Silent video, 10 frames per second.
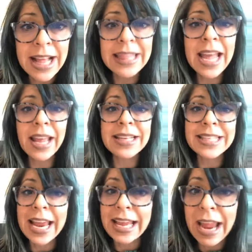that can
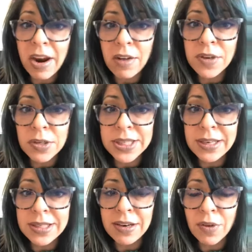take care of your
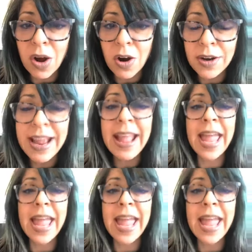sensitive heart,